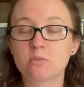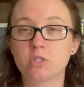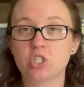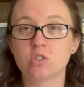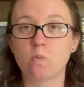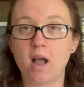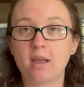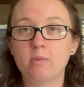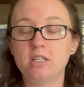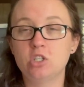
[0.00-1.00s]
which is why
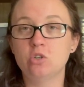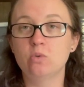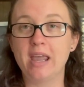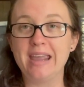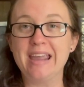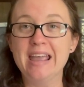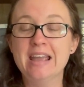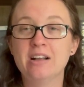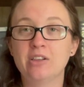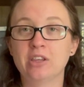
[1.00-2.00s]
we do a
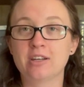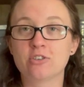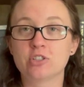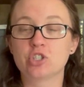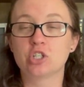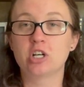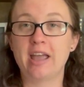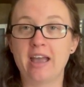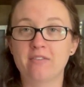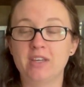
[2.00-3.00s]
literature
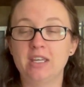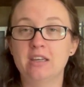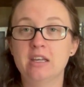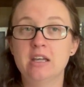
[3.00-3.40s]
heavy